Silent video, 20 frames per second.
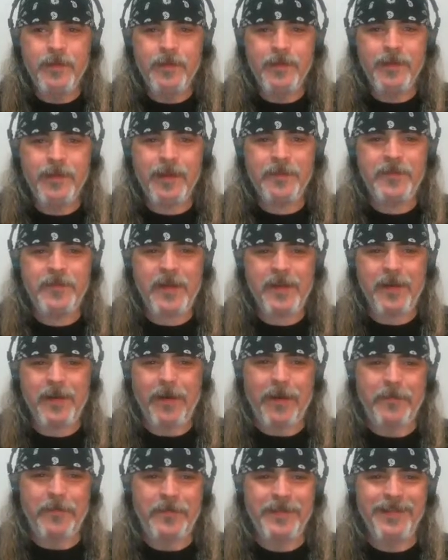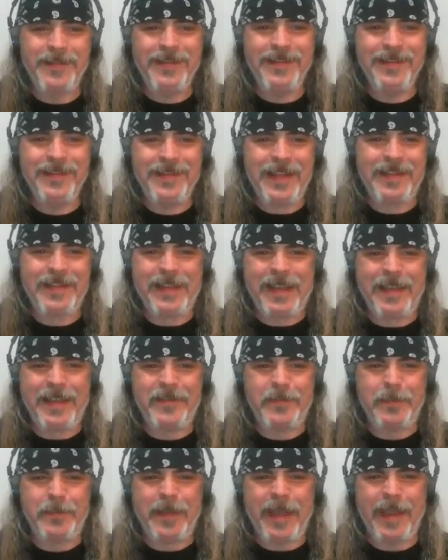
Yeah, fuck off. Let the kids play.